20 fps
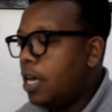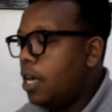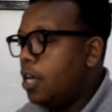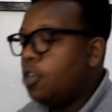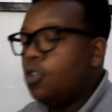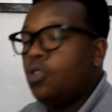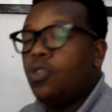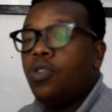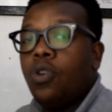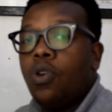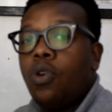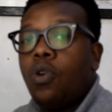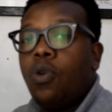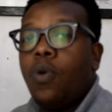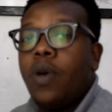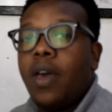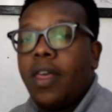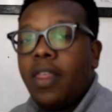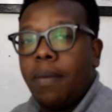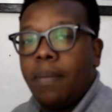to know
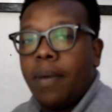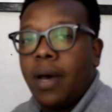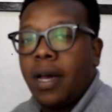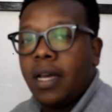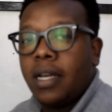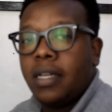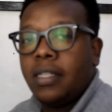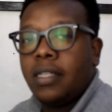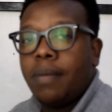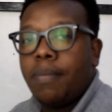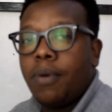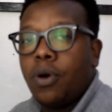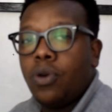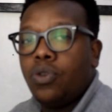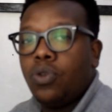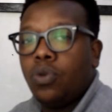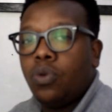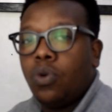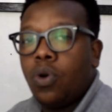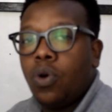where the market is about
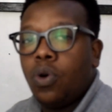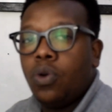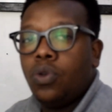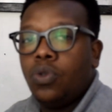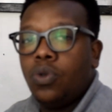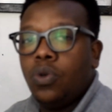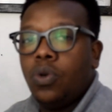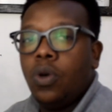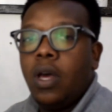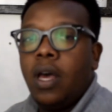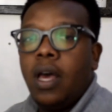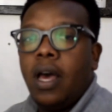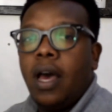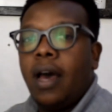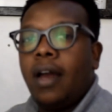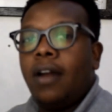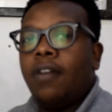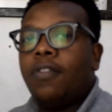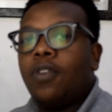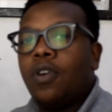to go to,
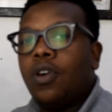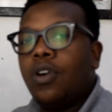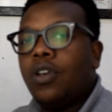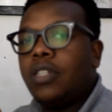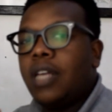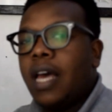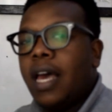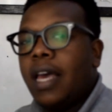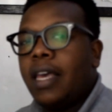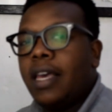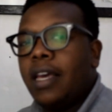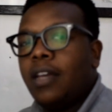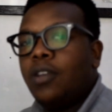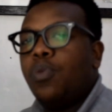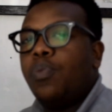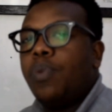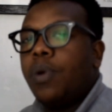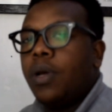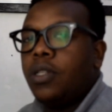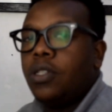and of course I get to
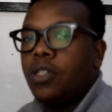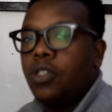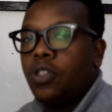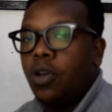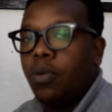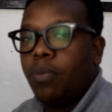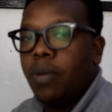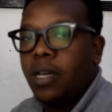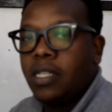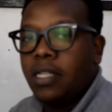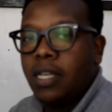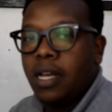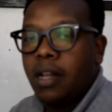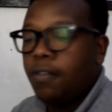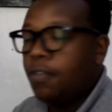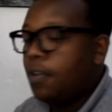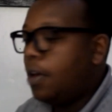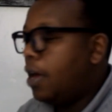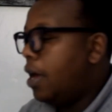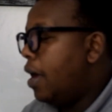position
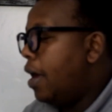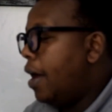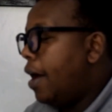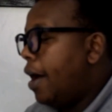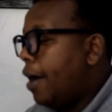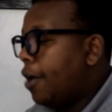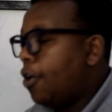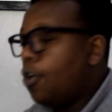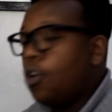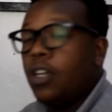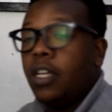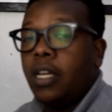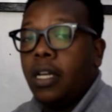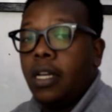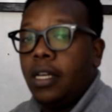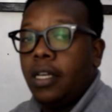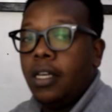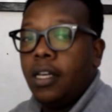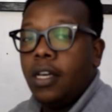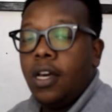myself
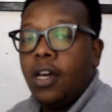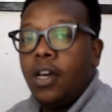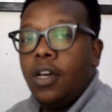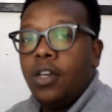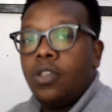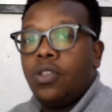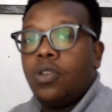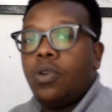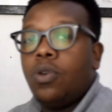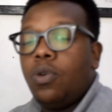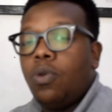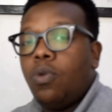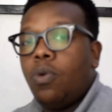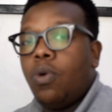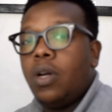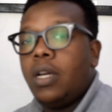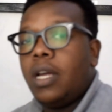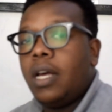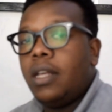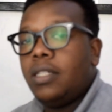accordingly. So
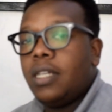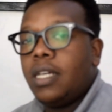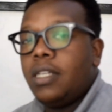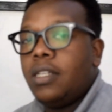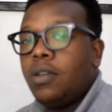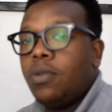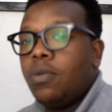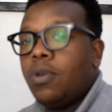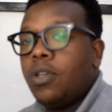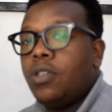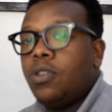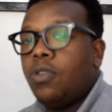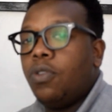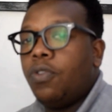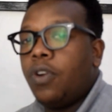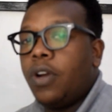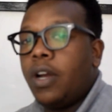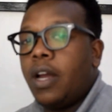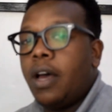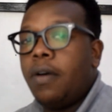what I'll just request you
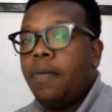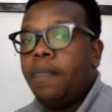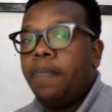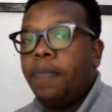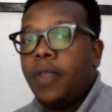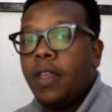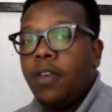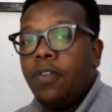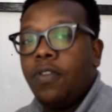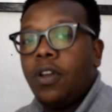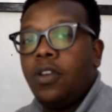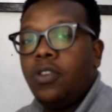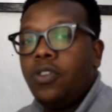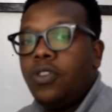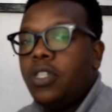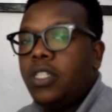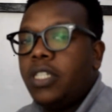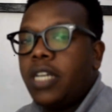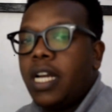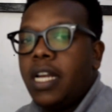for now, if you're new to
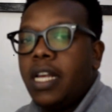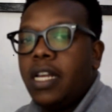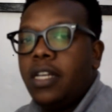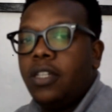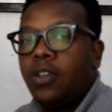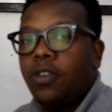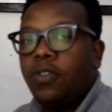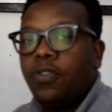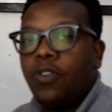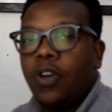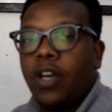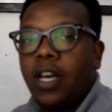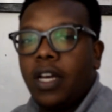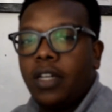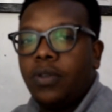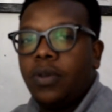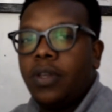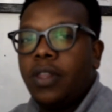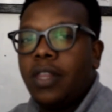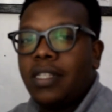the channel, don't forget
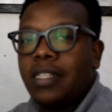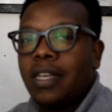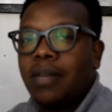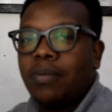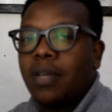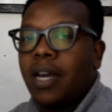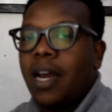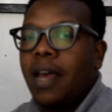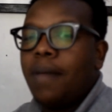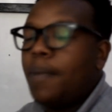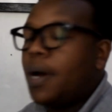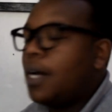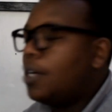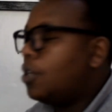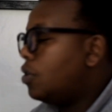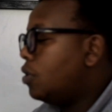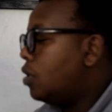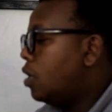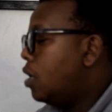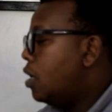to hit the subscribe
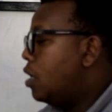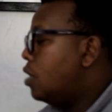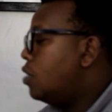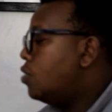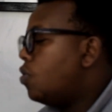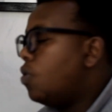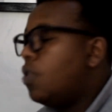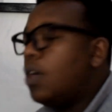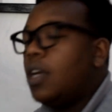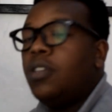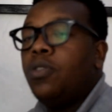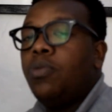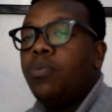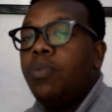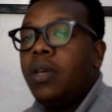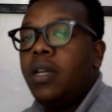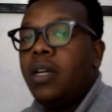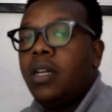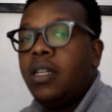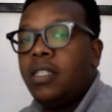button so that you'll
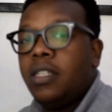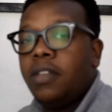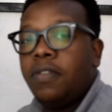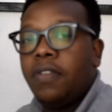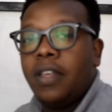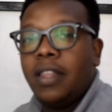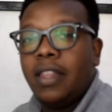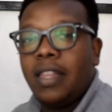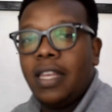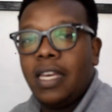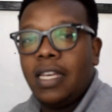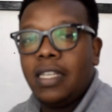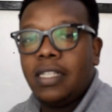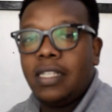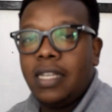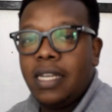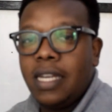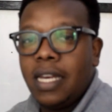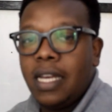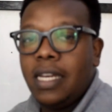be receiving
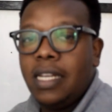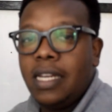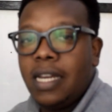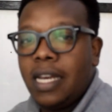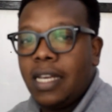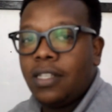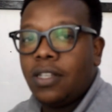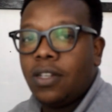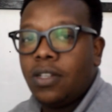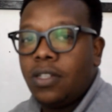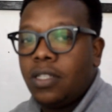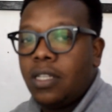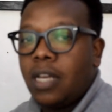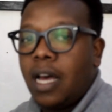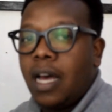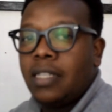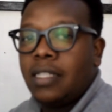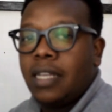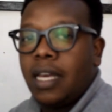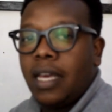these daily lessons
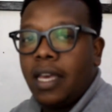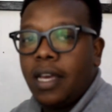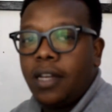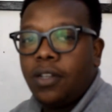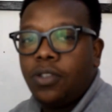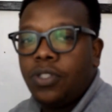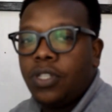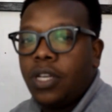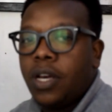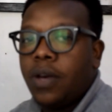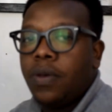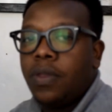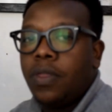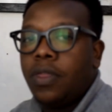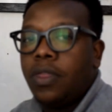as I get to share it.